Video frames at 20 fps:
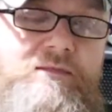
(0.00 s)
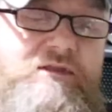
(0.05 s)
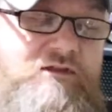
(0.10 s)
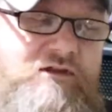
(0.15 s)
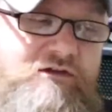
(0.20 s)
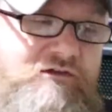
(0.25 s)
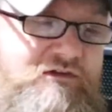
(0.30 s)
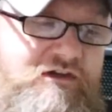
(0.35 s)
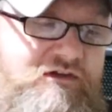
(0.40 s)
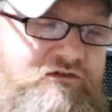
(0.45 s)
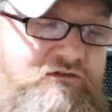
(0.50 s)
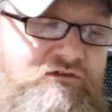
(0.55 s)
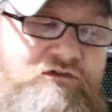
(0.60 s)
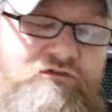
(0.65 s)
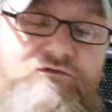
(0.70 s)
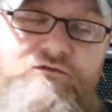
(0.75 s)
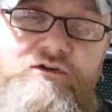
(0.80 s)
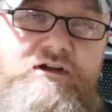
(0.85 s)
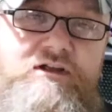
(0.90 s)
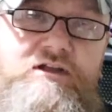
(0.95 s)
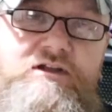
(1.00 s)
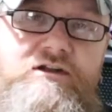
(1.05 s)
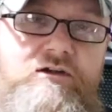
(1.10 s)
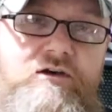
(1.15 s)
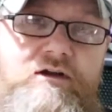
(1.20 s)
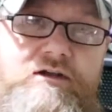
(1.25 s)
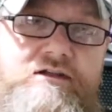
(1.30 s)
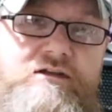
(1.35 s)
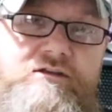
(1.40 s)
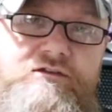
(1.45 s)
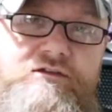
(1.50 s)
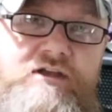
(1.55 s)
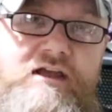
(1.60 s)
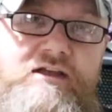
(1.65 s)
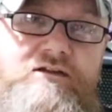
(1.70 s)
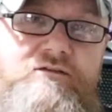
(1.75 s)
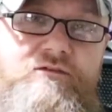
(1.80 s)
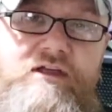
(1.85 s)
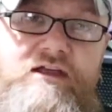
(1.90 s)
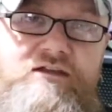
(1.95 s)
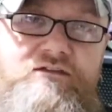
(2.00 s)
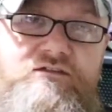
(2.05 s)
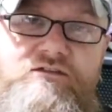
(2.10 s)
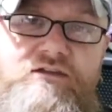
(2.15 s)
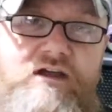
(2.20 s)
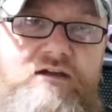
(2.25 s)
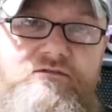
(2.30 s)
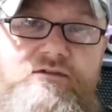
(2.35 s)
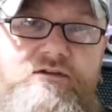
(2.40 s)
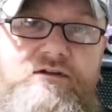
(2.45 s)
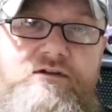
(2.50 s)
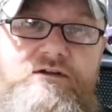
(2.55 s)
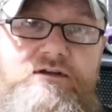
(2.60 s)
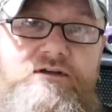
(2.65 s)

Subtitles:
This is just fucking light years ahead of that stuff.